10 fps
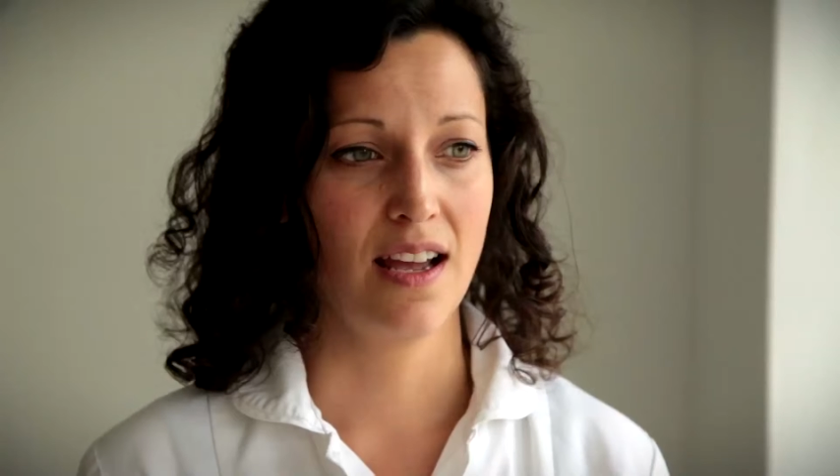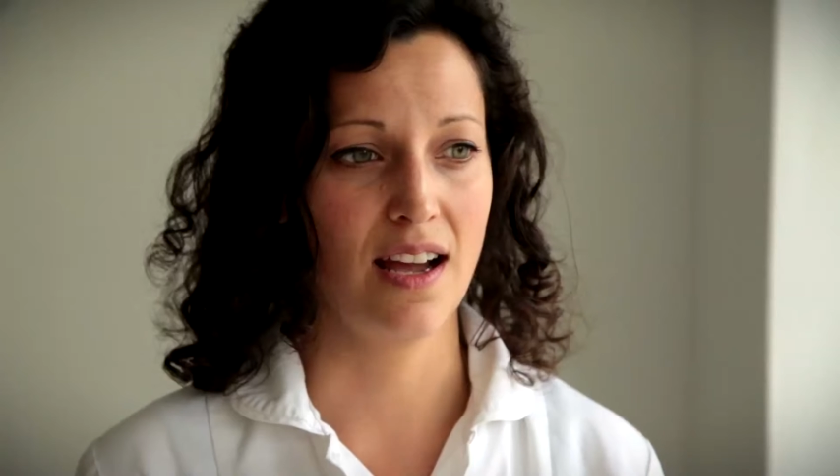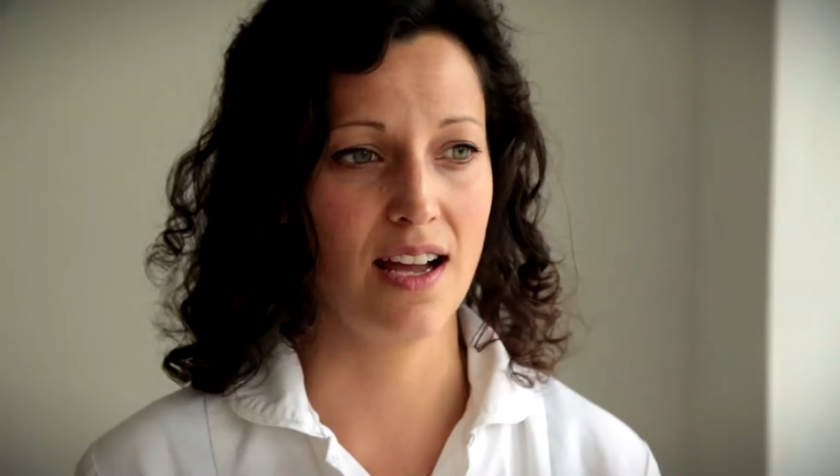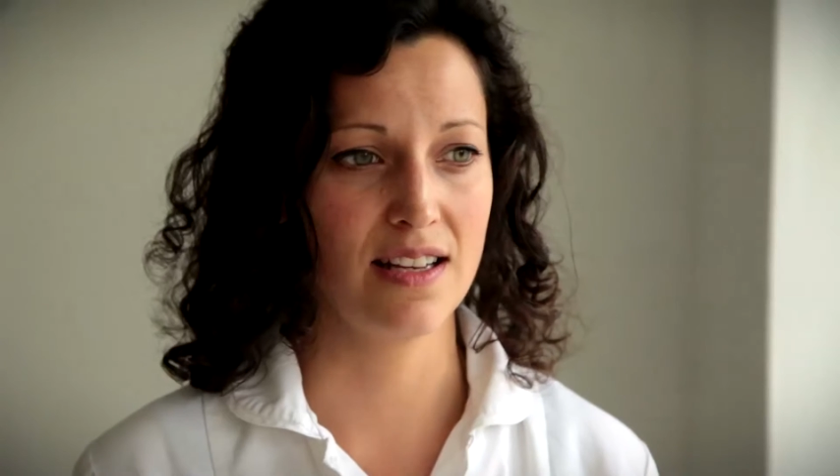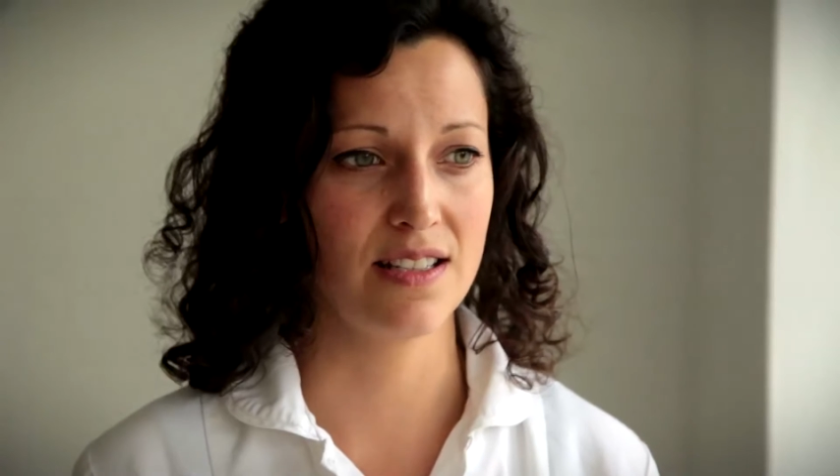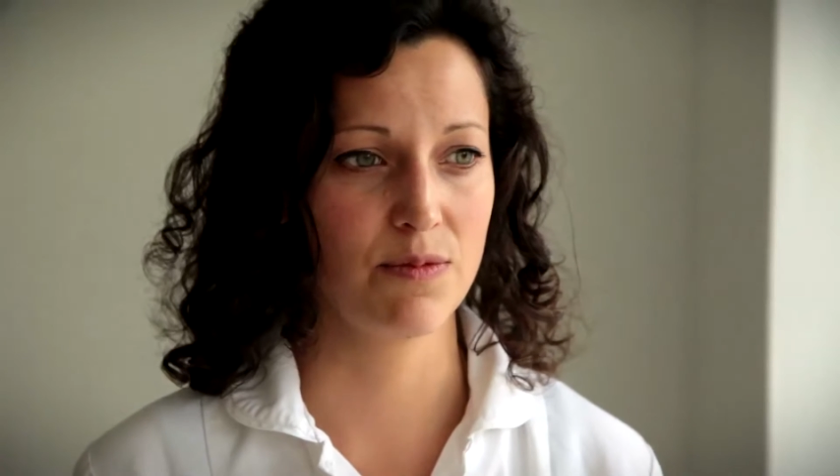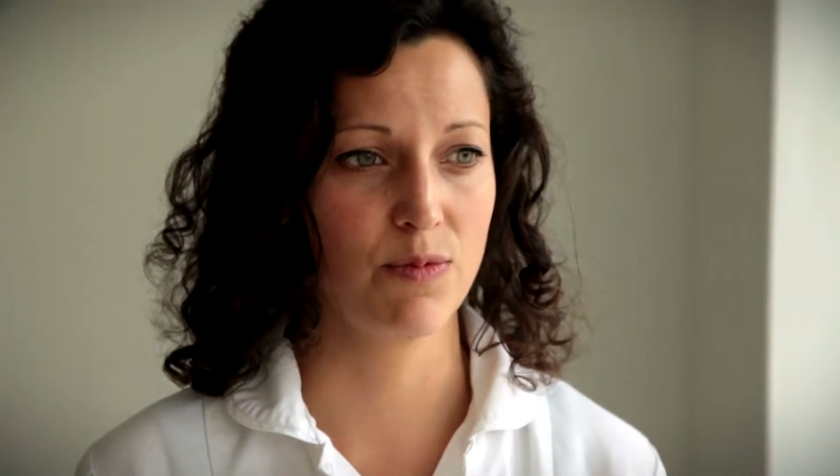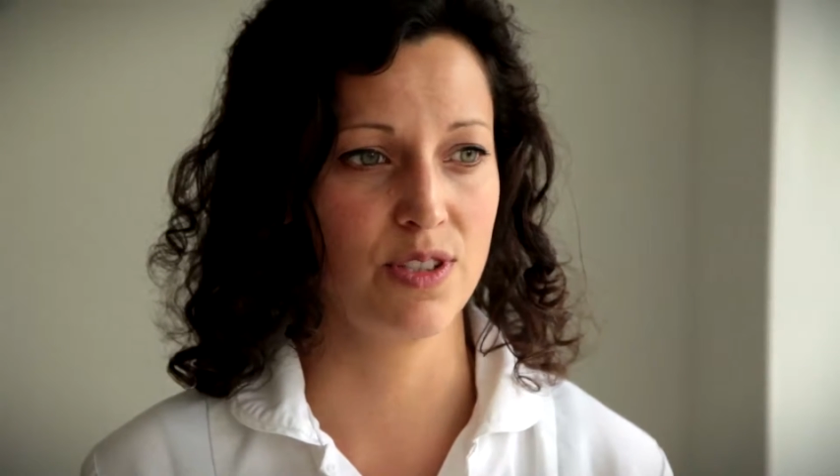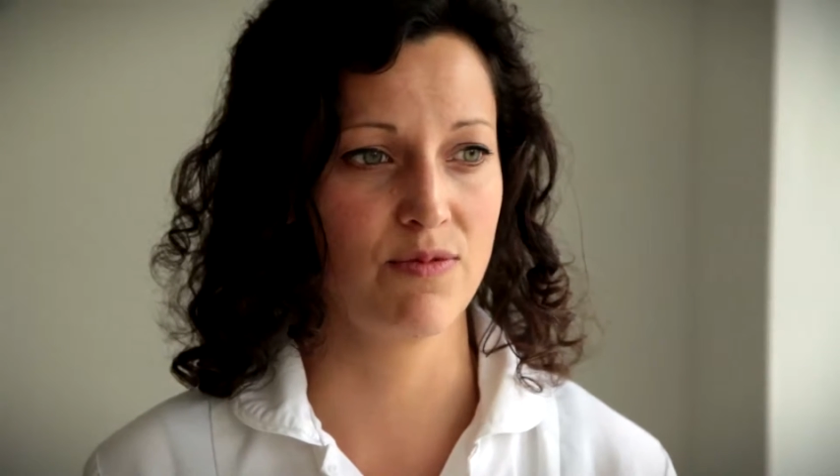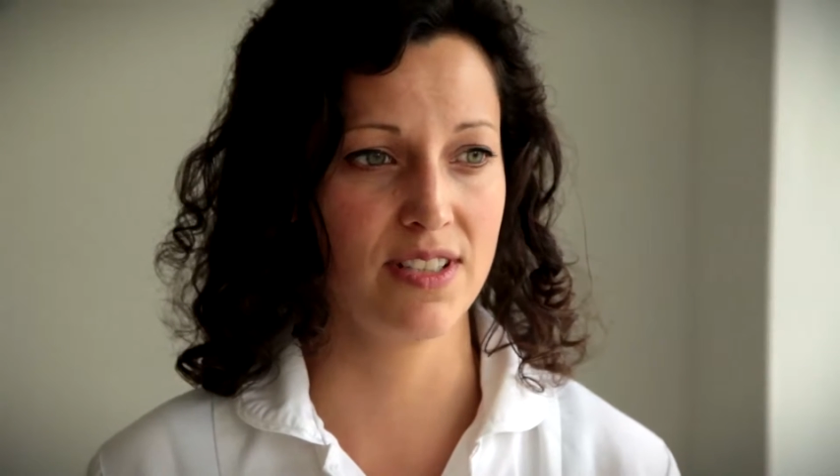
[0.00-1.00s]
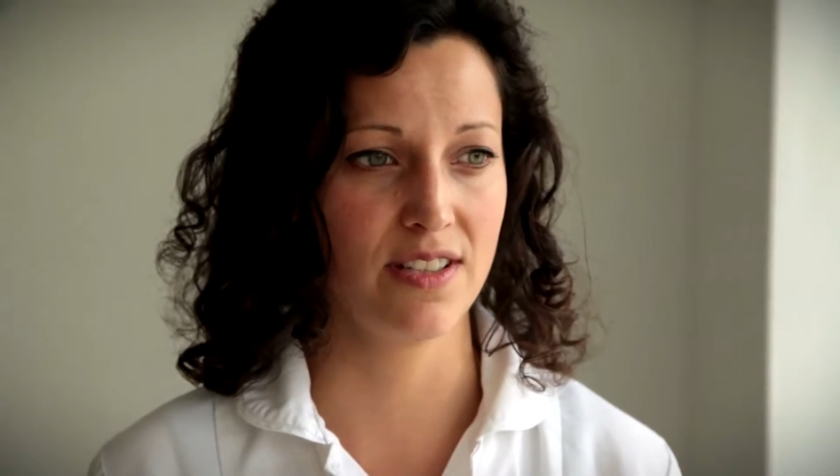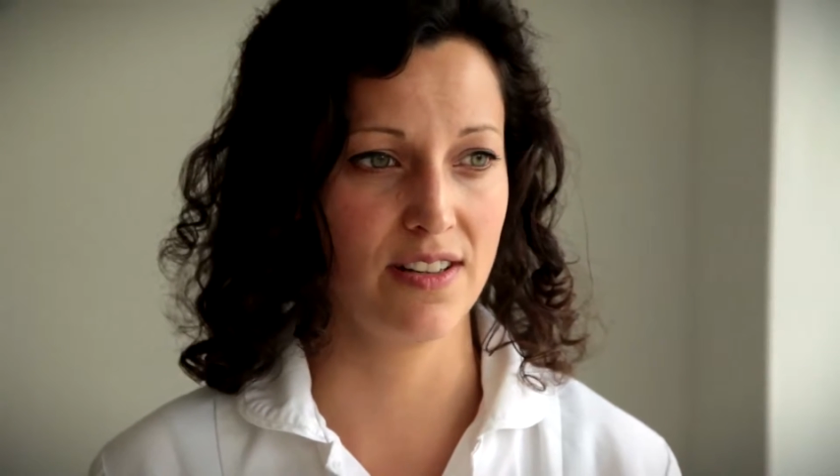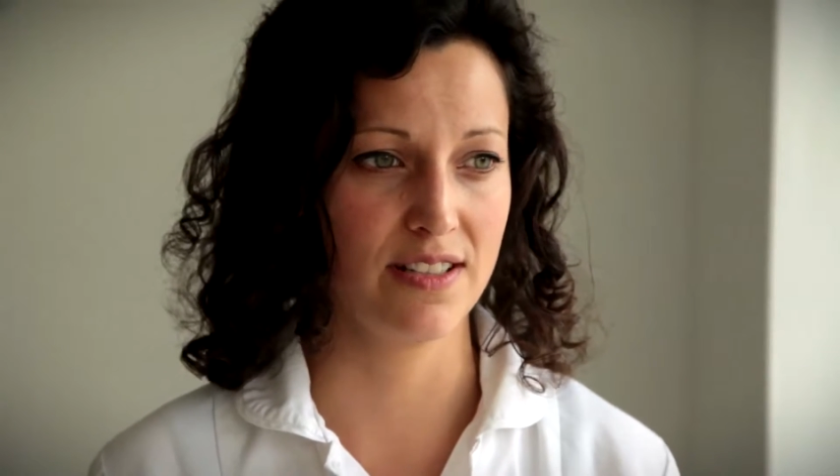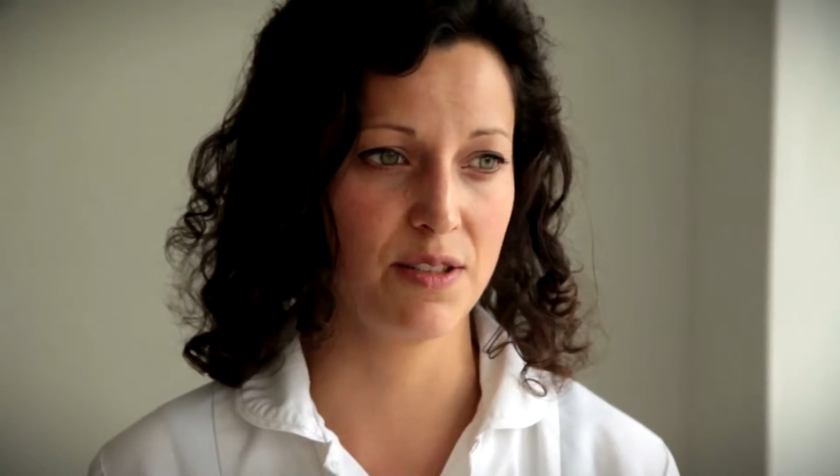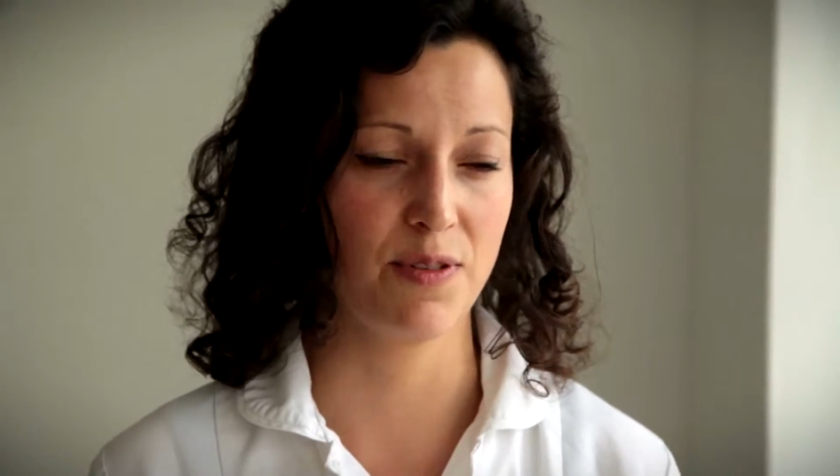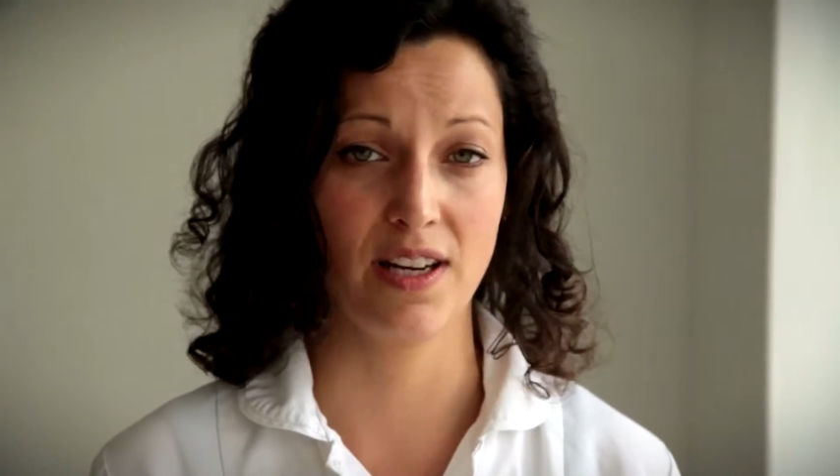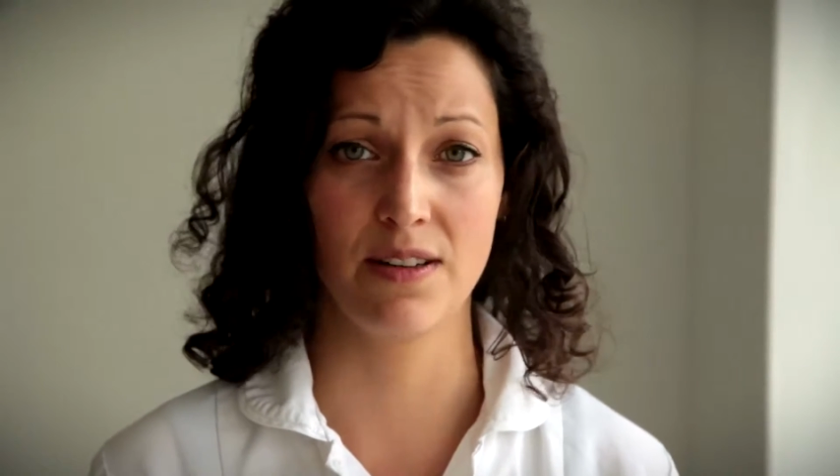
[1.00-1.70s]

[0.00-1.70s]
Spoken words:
and was resigned to feel